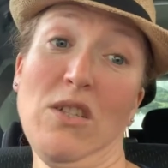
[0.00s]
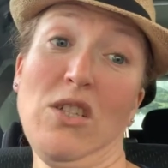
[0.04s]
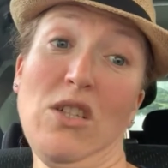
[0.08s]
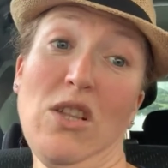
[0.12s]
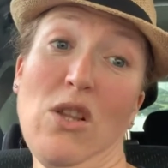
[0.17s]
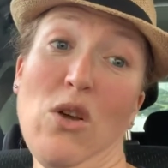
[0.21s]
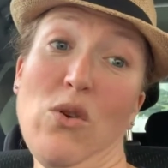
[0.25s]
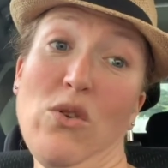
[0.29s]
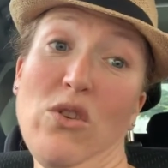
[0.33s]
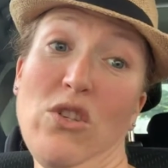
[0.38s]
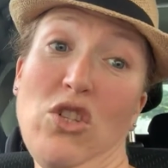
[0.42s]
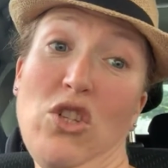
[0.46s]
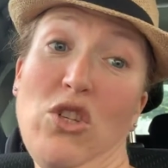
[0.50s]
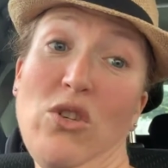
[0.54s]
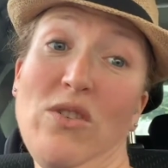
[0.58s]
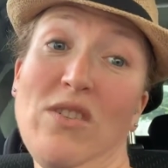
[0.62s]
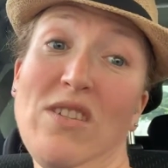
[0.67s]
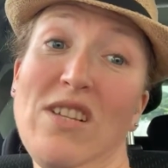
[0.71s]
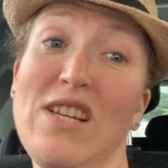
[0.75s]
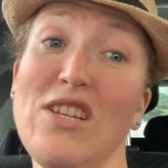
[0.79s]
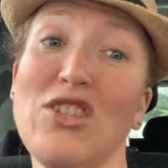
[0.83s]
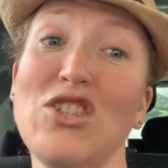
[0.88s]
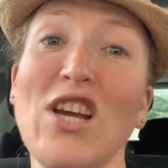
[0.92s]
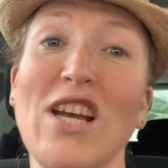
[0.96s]
those shoes
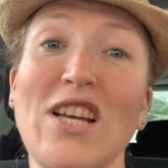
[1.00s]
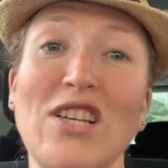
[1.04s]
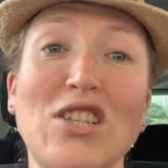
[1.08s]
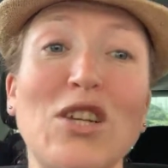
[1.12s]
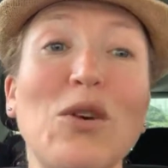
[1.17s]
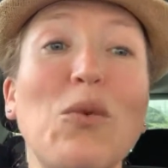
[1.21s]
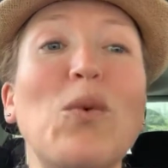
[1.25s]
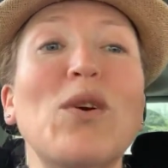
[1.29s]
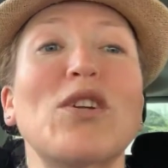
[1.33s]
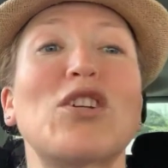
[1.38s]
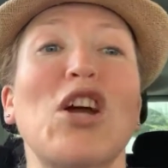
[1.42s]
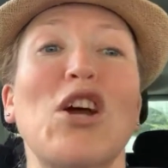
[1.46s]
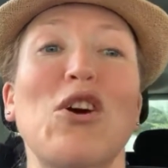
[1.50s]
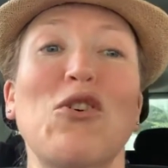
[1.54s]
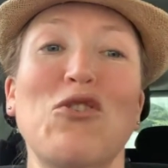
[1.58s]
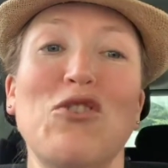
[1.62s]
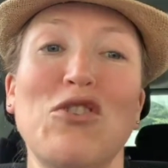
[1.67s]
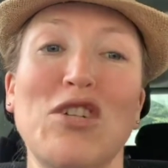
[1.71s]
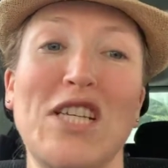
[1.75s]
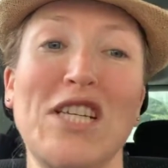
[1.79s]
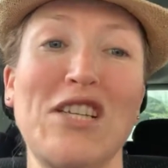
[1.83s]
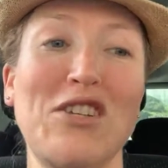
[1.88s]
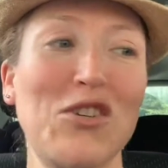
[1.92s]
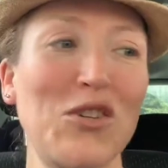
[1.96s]
need changing, which I
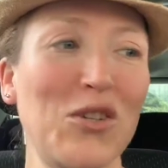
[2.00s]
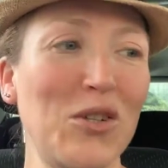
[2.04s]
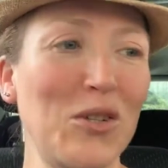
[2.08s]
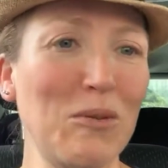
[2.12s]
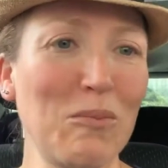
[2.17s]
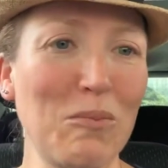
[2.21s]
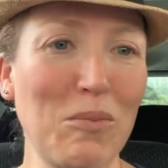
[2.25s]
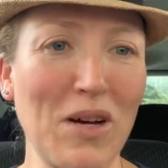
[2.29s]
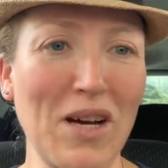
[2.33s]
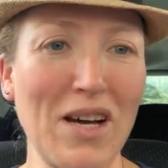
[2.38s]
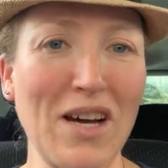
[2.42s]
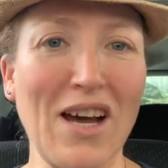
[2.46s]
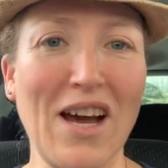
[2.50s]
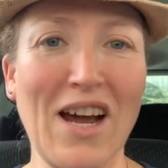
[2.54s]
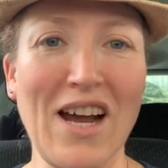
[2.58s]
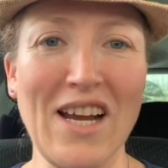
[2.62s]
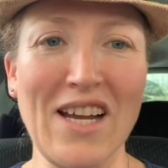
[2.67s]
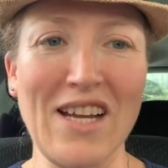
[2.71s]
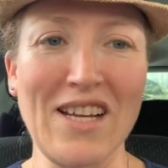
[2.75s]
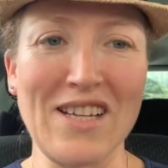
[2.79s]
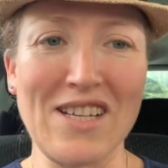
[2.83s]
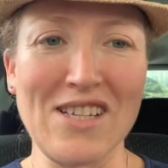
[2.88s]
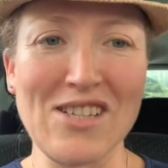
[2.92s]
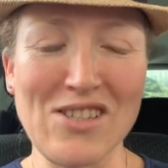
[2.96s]
already knew, but
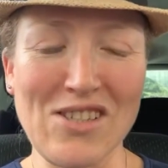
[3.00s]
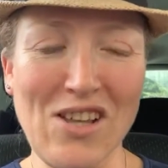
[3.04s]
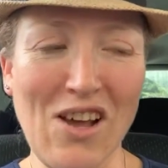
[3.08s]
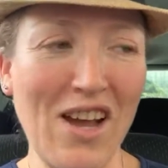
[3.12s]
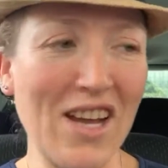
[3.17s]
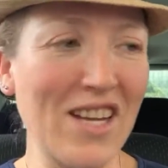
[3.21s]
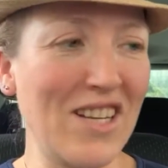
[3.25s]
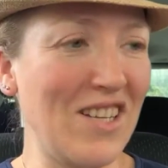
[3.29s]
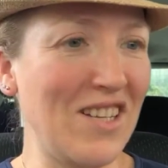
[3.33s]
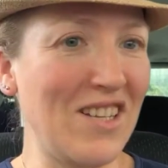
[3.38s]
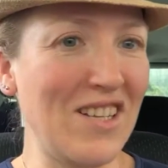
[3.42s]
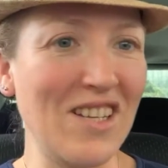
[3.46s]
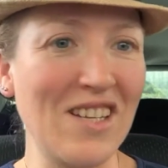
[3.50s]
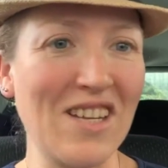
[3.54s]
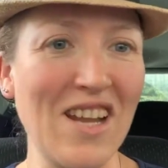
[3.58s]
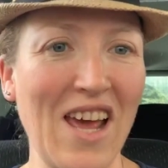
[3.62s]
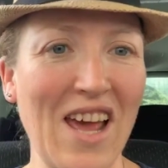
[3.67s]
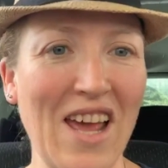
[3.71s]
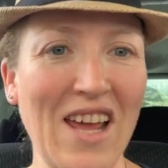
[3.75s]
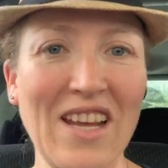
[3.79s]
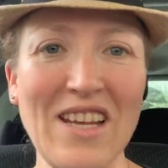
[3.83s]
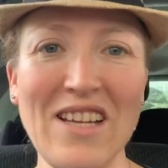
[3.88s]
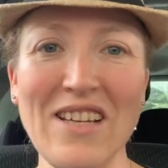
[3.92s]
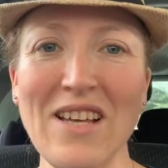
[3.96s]
I decided
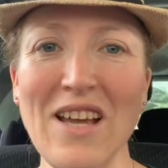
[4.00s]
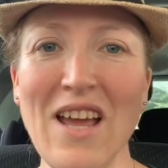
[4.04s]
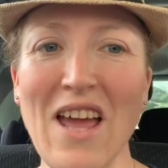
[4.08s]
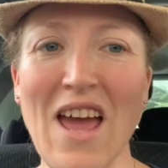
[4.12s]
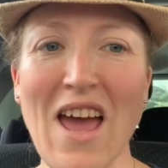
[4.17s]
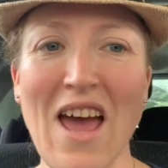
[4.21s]
today,